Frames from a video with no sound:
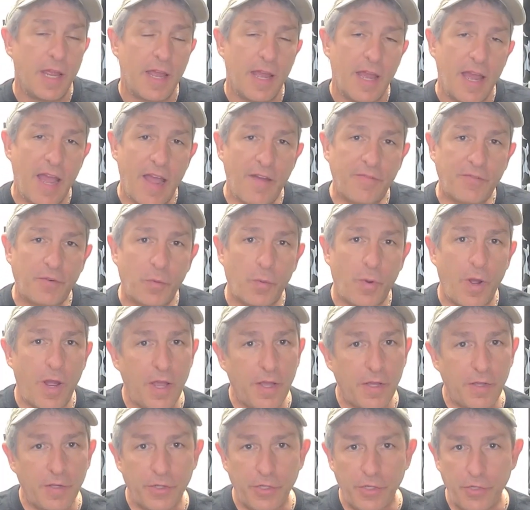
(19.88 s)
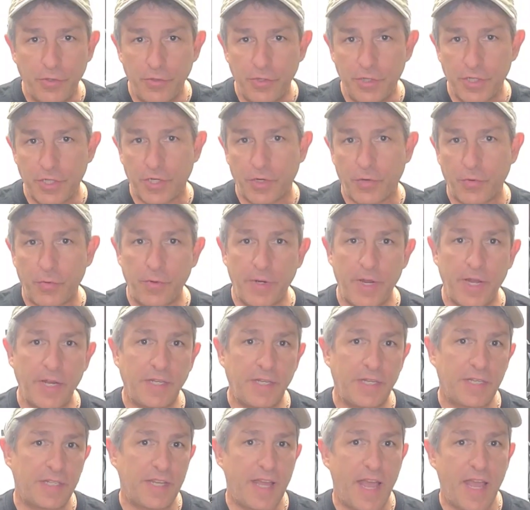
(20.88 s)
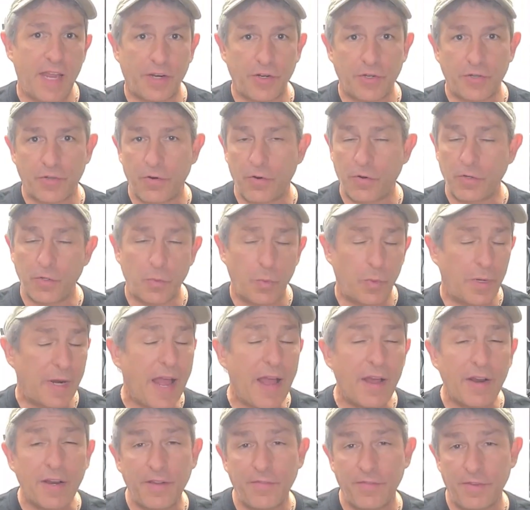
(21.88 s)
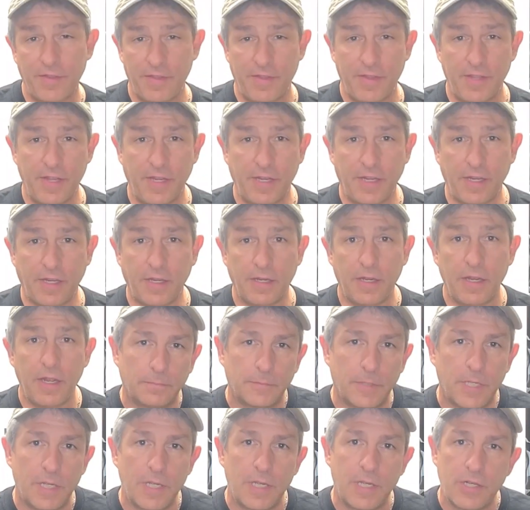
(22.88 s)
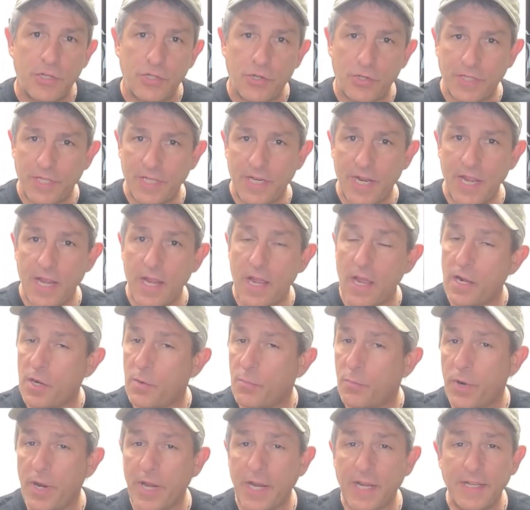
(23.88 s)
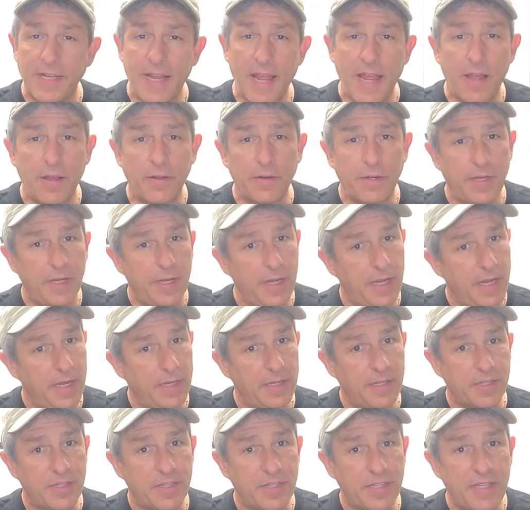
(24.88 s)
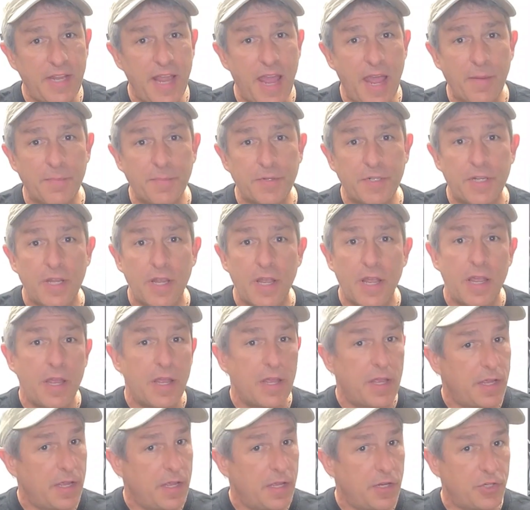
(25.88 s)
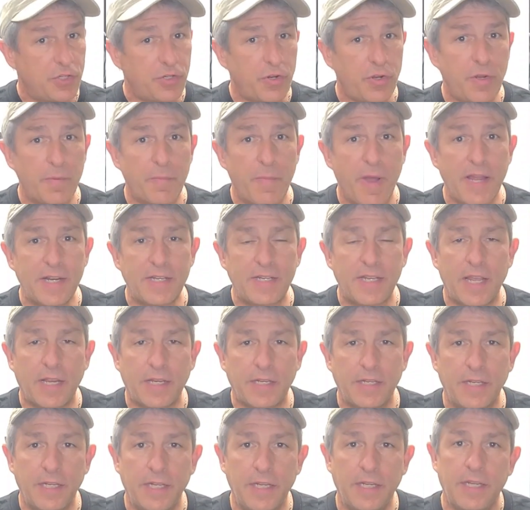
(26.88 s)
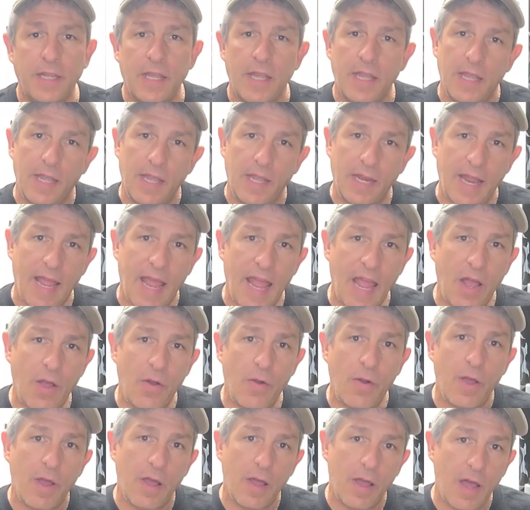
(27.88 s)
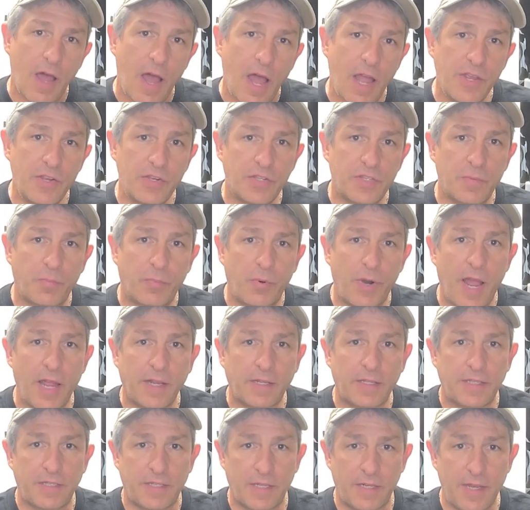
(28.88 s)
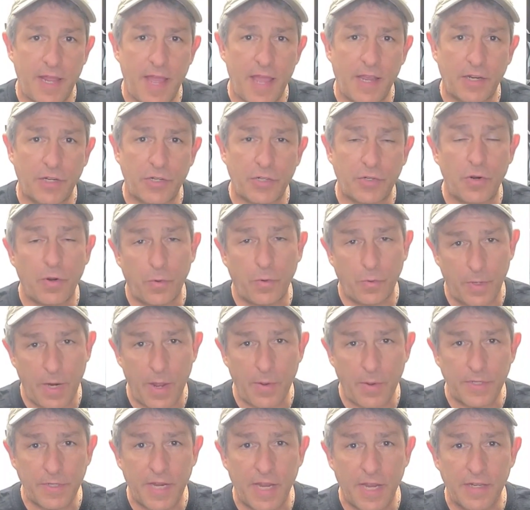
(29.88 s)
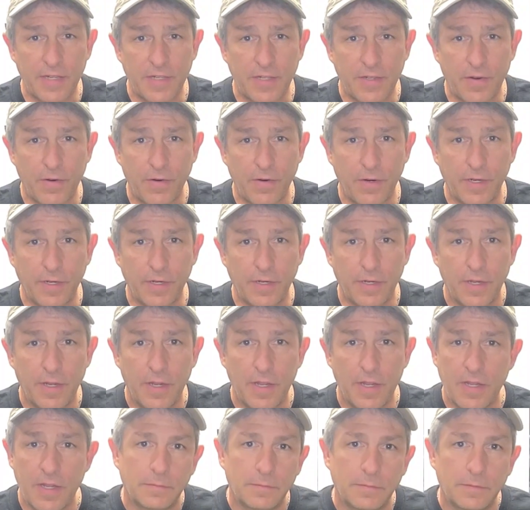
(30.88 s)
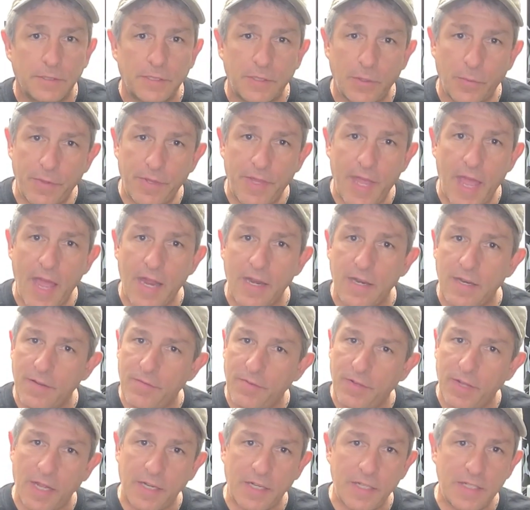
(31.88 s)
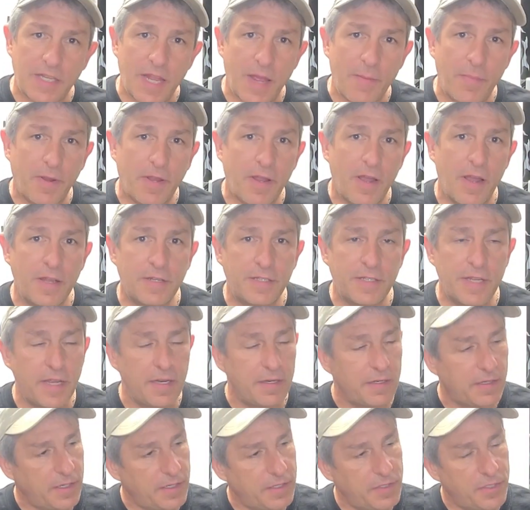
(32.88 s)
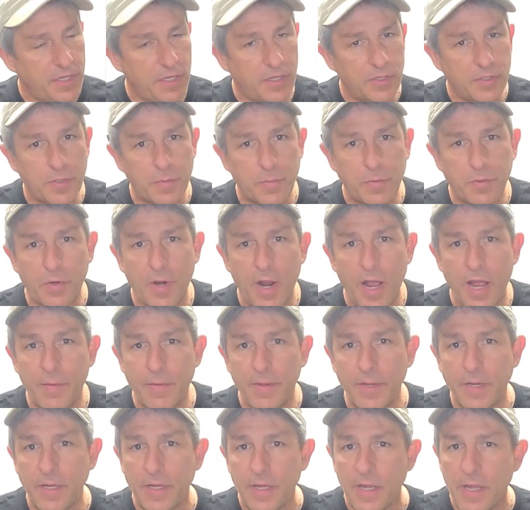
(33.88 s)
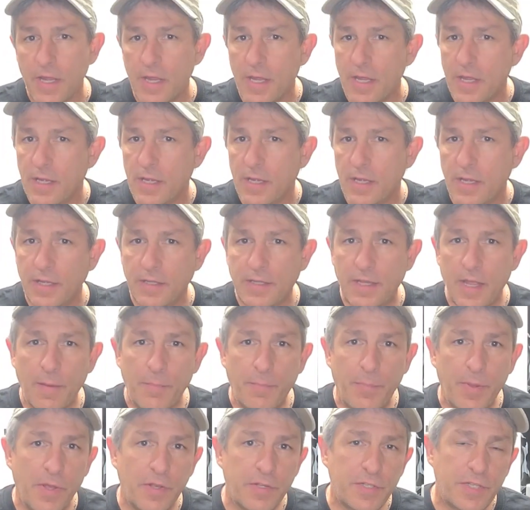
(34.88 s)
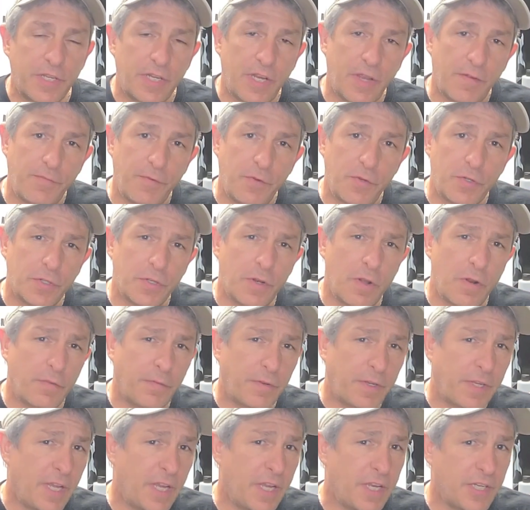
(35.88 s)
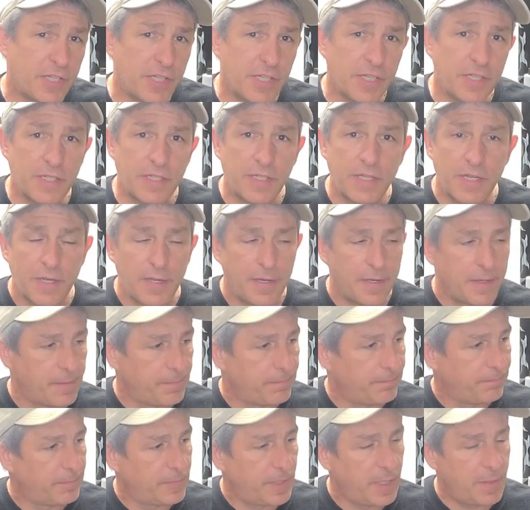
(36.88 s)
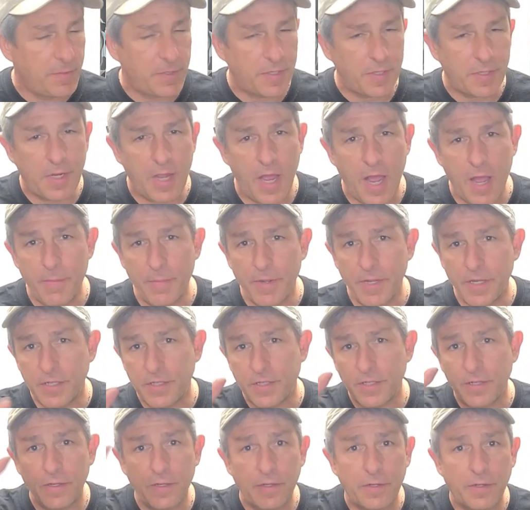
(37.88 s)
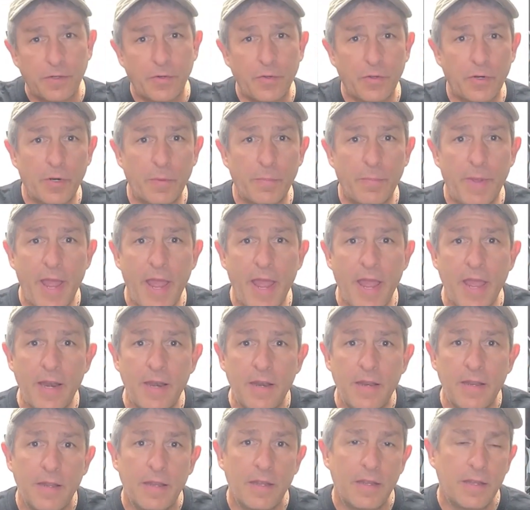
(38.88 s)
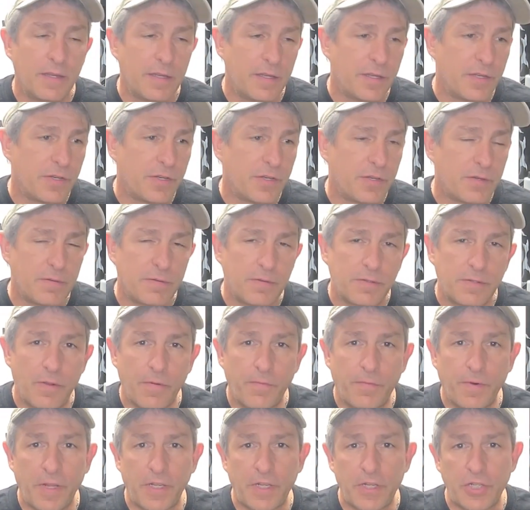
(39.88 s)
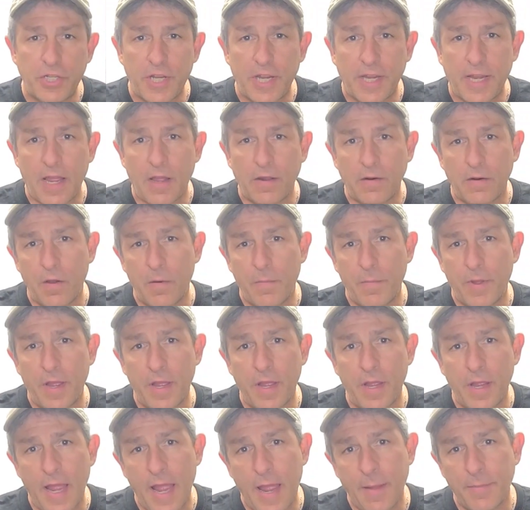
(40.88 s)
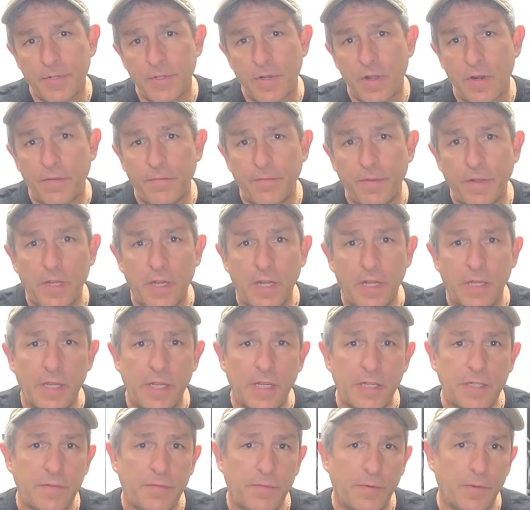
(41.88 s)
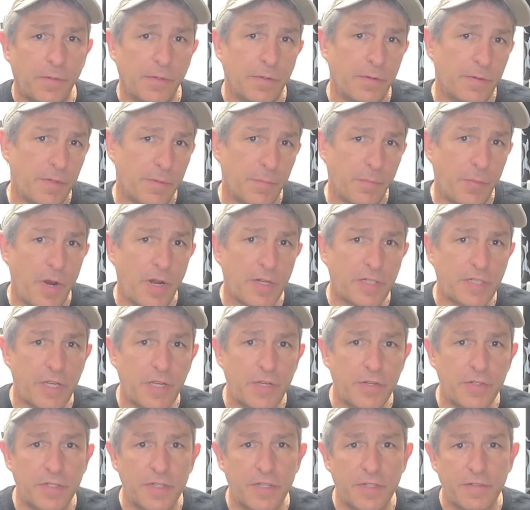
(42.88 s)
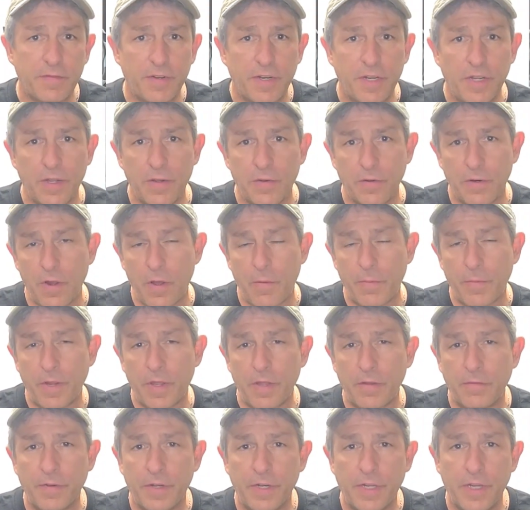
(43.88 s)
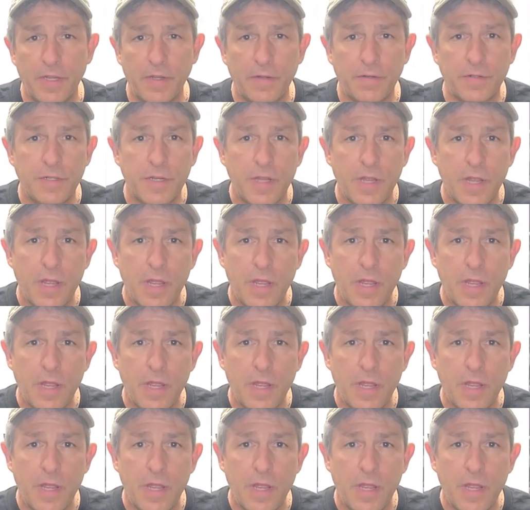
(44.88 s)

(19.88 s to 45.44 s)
After a while, you just create these dagger strokes without even thinking. So today, I'm going to break it down into steps and show you my technique and how I used to practice the dagger stroke when I was getting started. So with that, if you like this type of content, consider subscribing. Hit that bell so you get future notifications. Leave me some comments, good or bad. Don't forget to check out all my Amazon affiliate links for the products I use in this video and all my other videos.